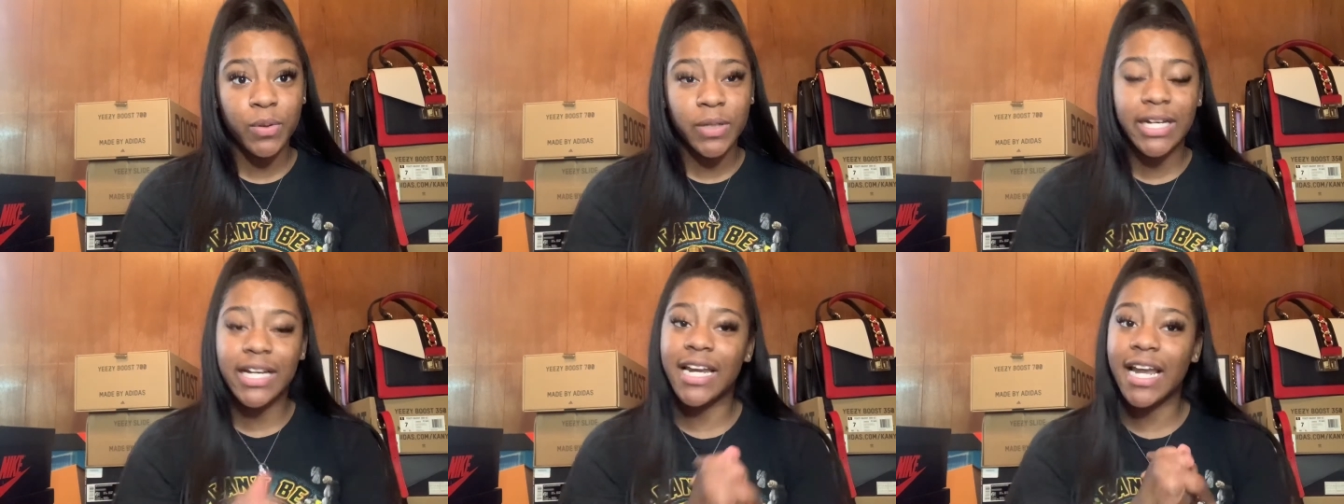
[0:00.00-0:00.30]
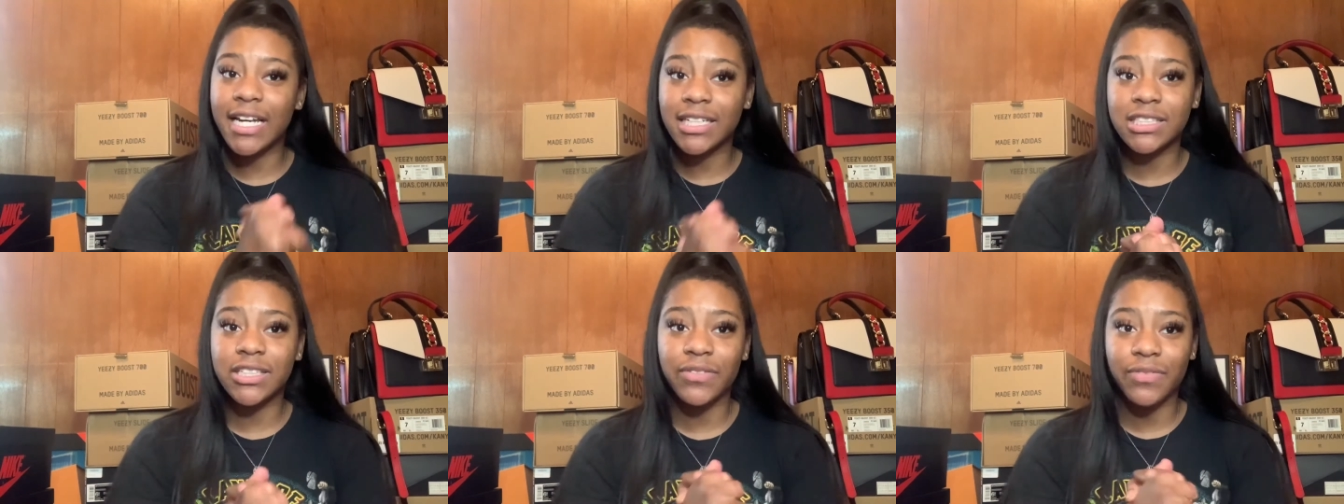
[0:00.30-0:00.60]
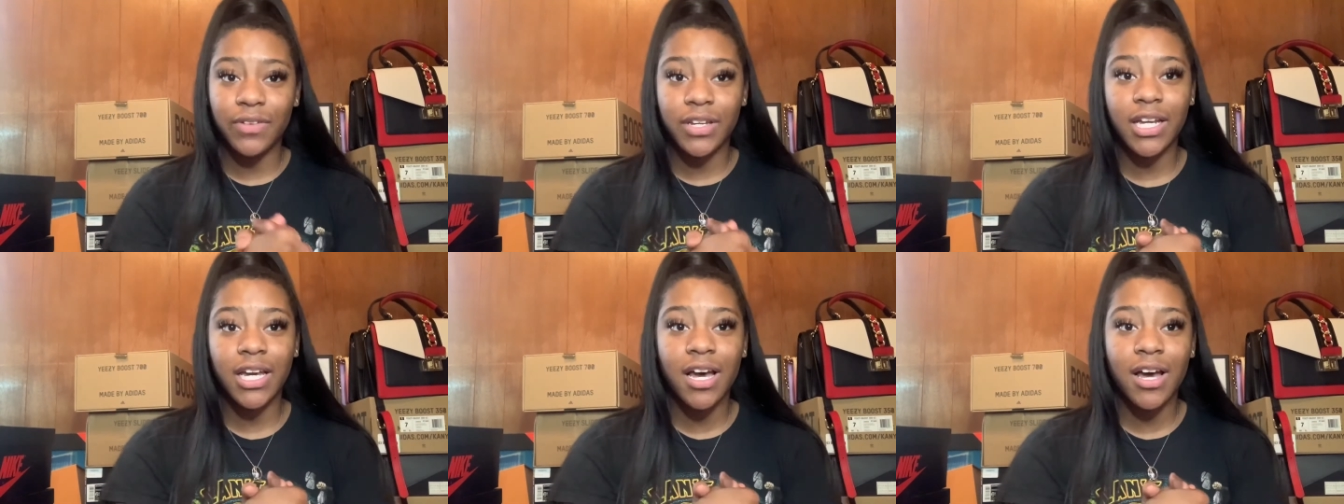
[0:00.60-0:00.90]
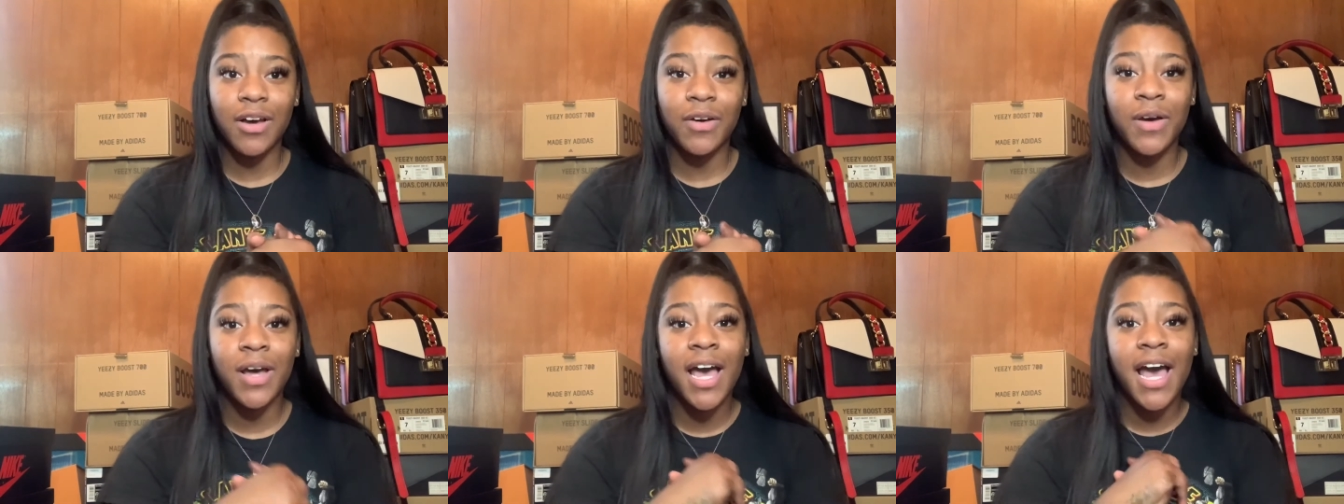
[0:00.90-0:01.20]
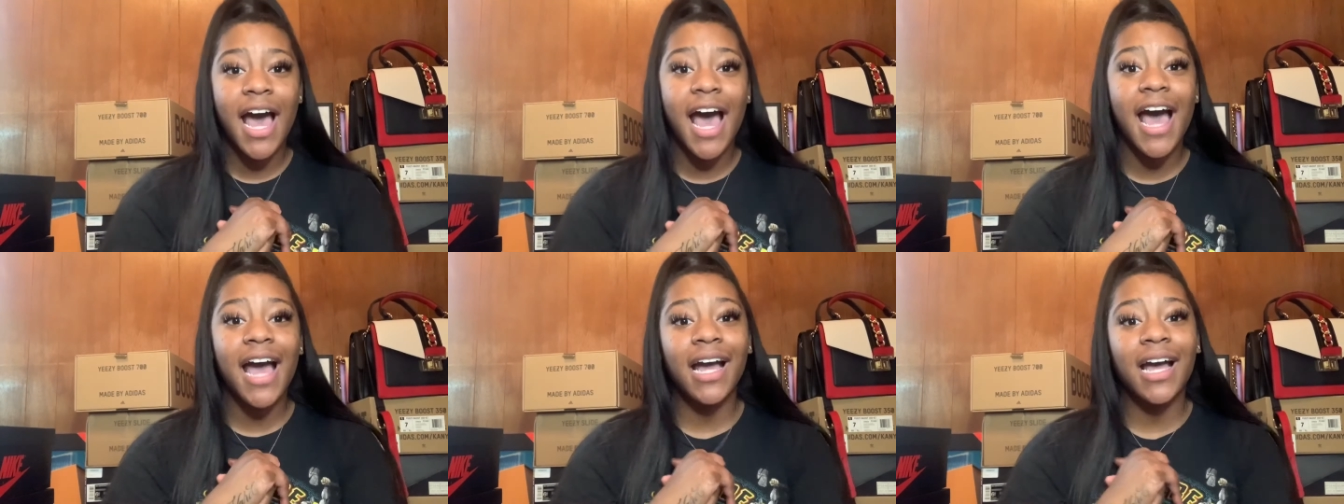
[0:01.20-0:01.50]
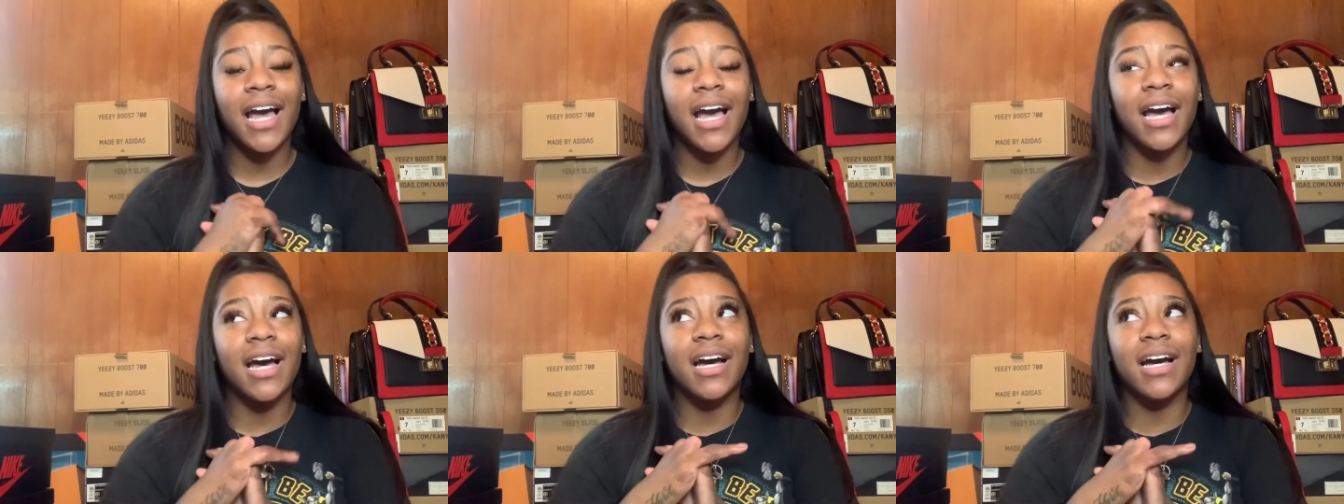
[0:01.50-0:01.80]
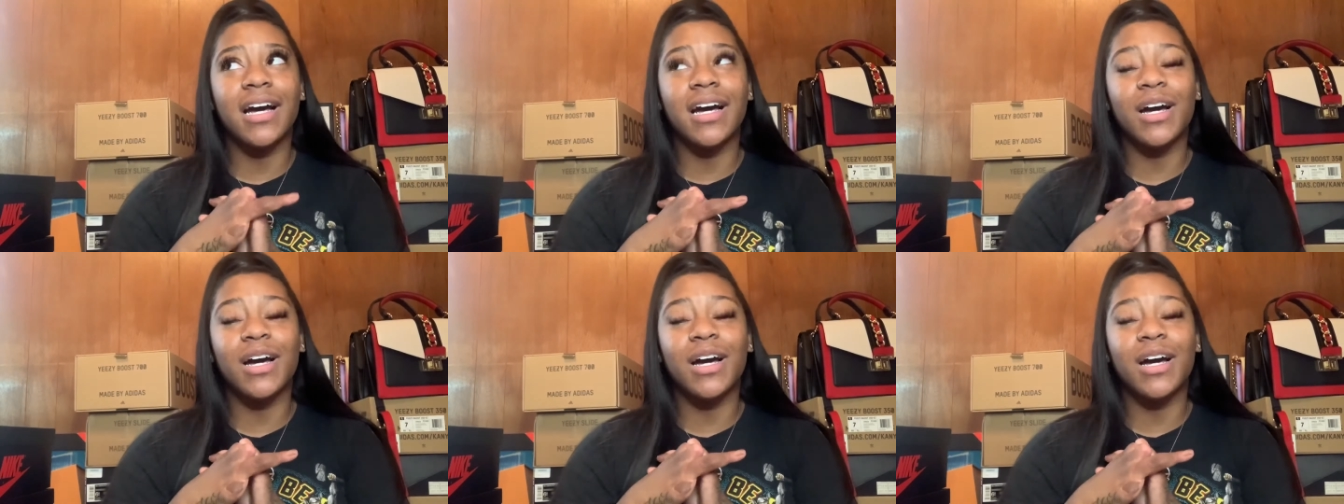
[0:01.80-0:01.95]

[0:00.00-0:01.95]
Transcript: collection video i got